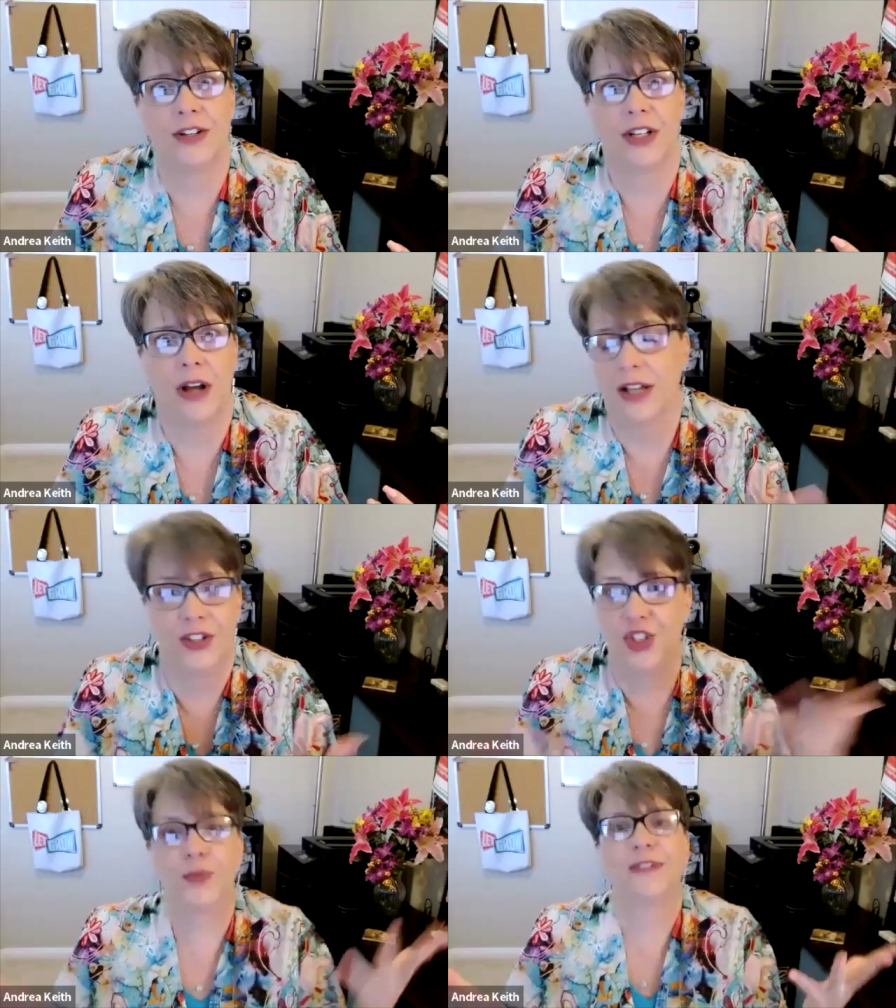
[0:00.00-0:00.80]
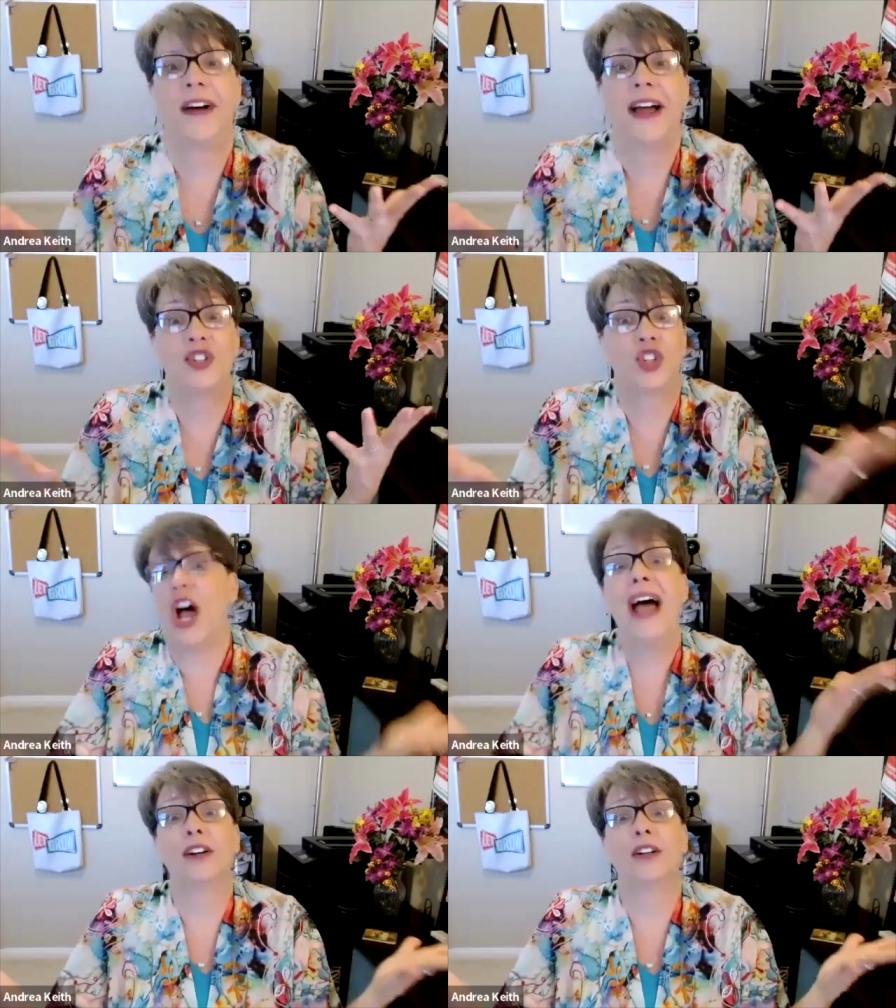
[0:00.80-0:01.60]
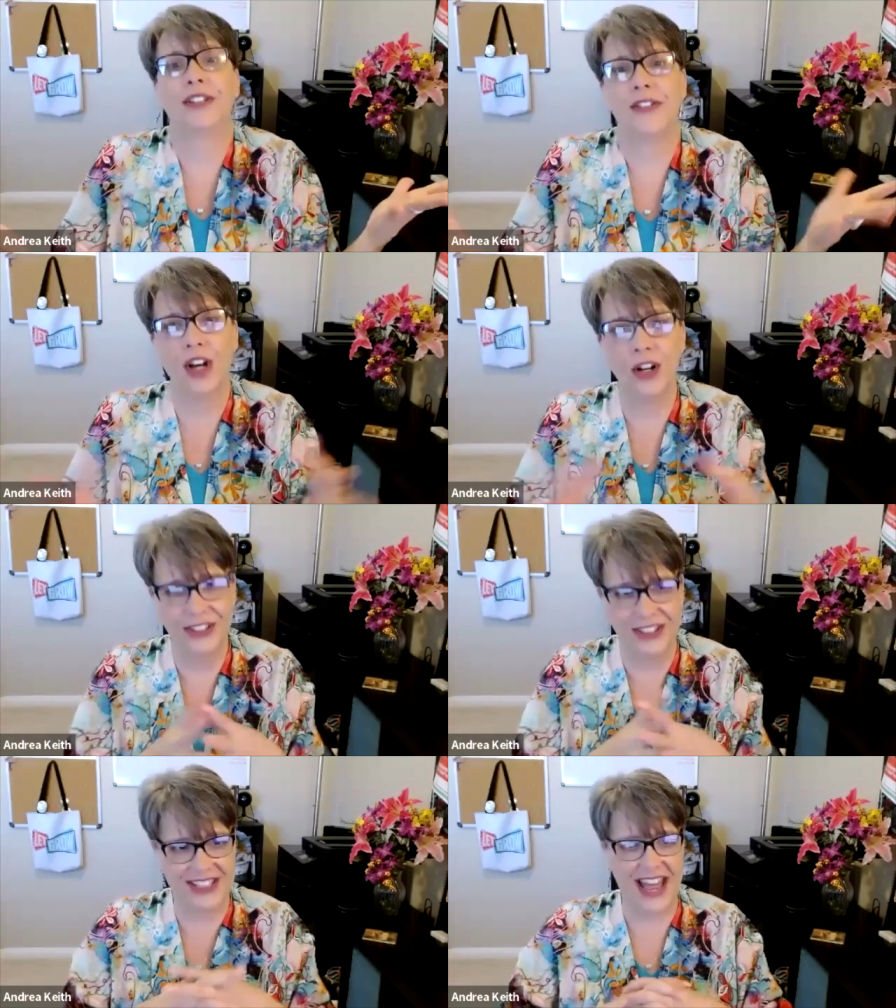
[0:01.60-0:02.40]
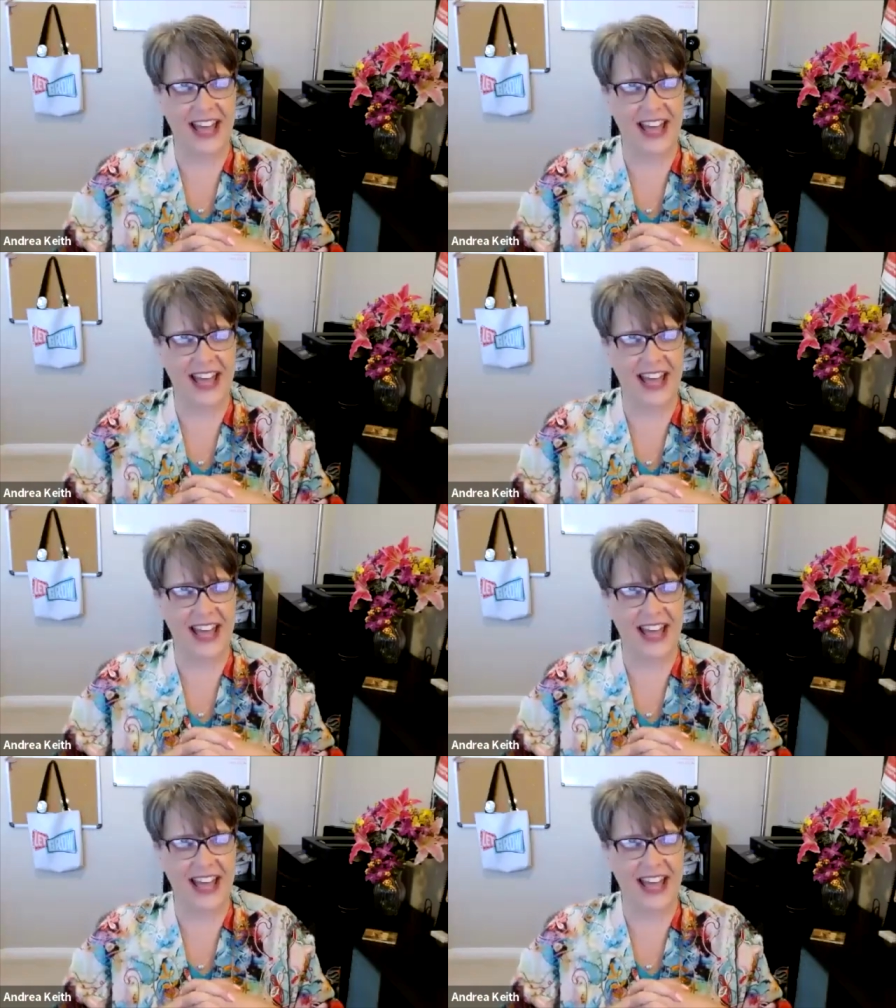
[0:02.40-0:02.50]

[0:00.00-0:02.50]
an unsupervised child in the cul-de-sac.